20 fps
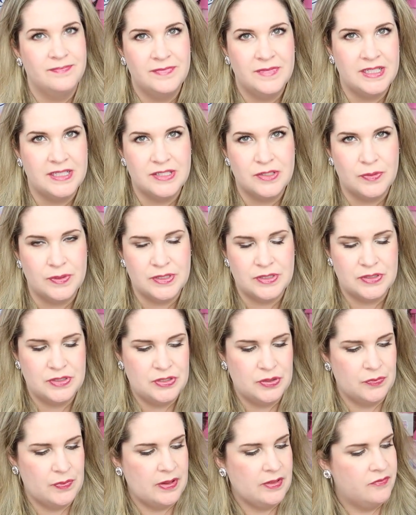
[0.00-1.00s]
these toys are
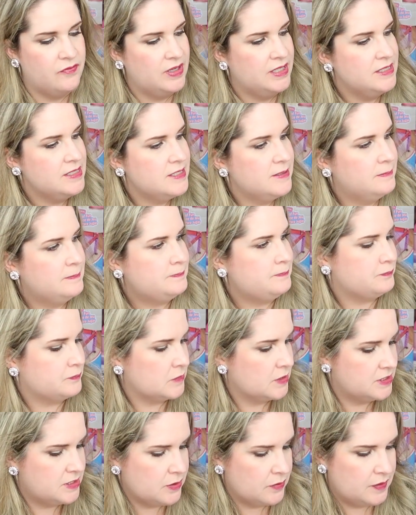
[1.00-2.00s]
still relevant.
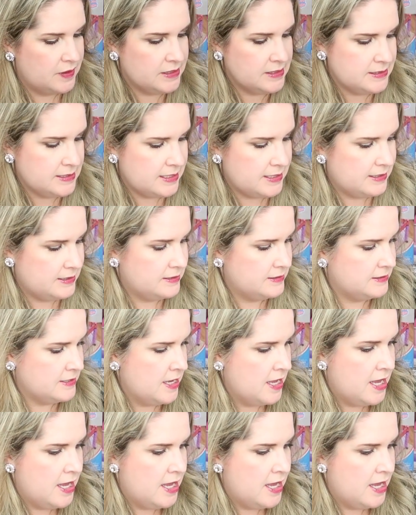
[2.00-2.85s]
So this is